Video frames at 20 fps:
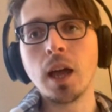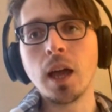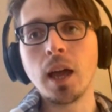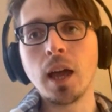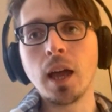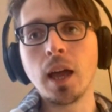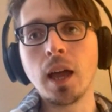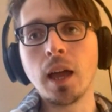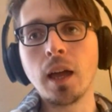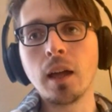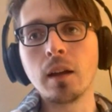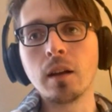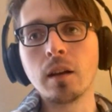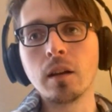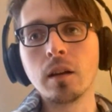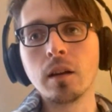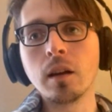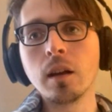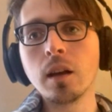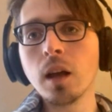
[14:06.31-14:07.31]

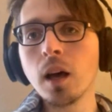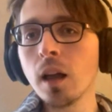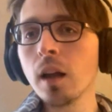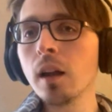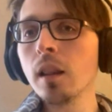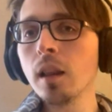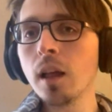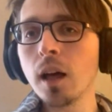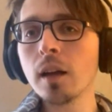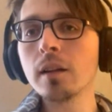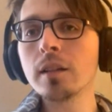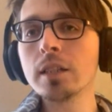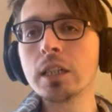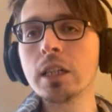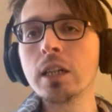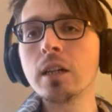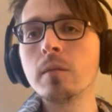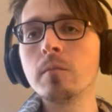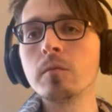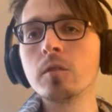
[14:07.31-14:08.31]
And not a lot of
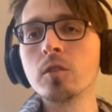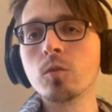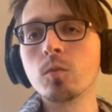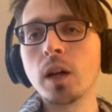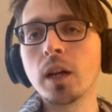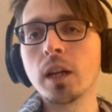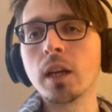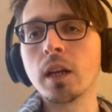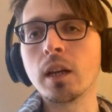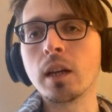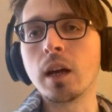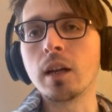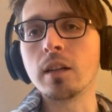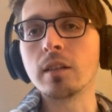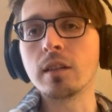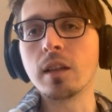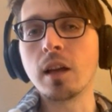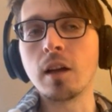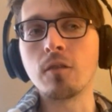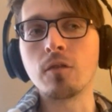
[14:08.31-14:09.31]
teams
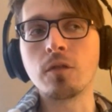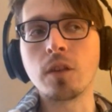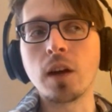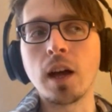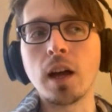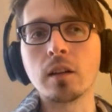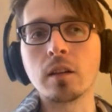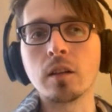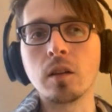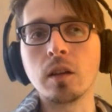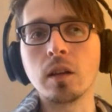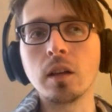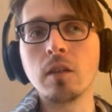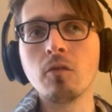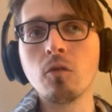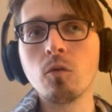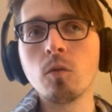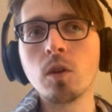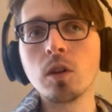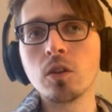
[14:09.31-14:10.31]
recognize that fact,
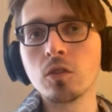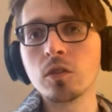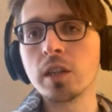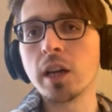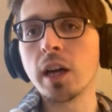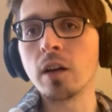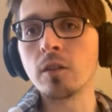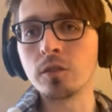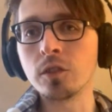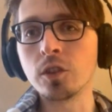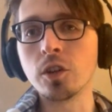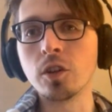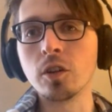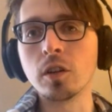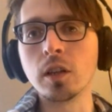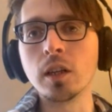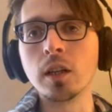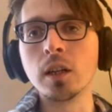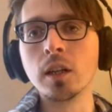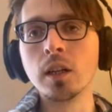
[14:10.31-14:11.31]
even when you're down
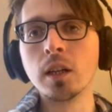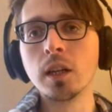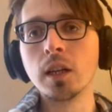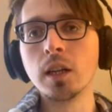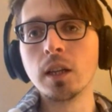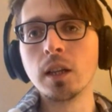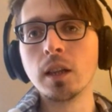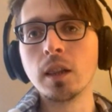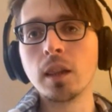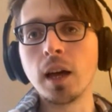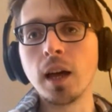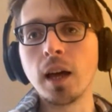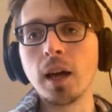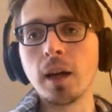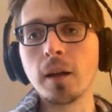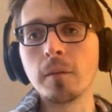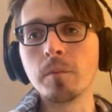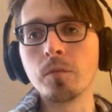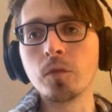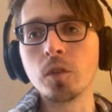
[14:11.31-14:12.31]
dirty,
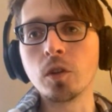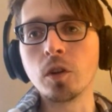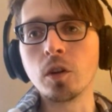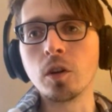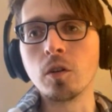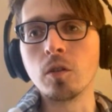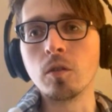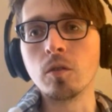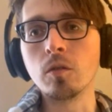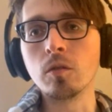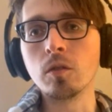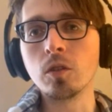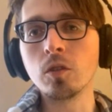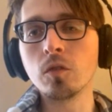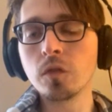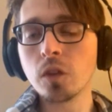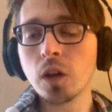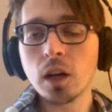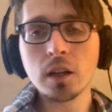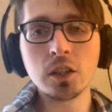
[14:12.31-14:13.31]
that, you know,
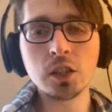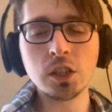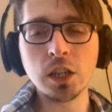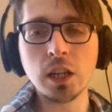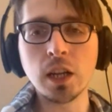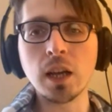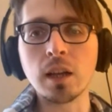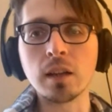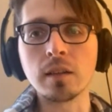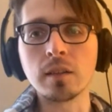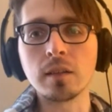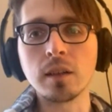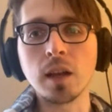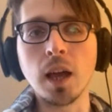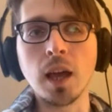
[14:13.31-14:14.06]
you've got a chance.